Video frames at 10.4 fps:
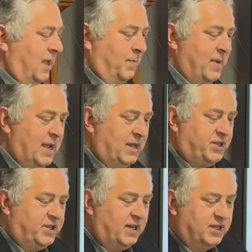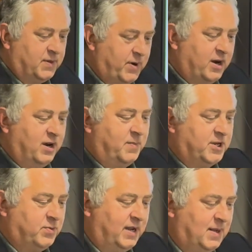Man's sin is a barrier
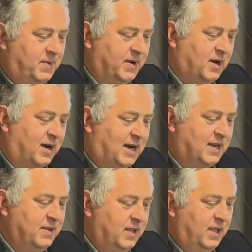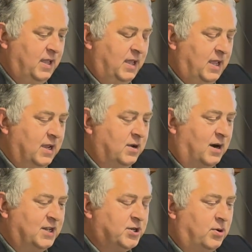between him and God. And
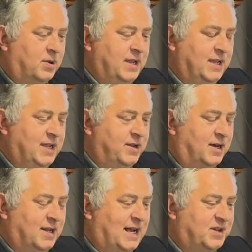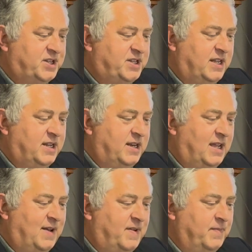God's holy cannot allow sin into
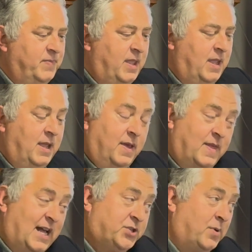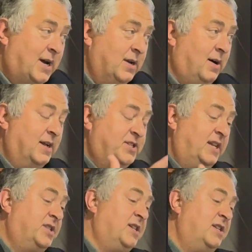heaven. That's why God
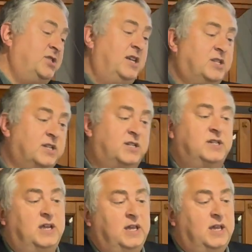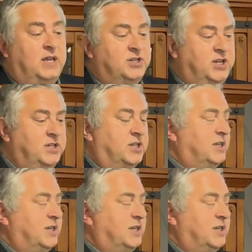sent his son Jesus. Jesus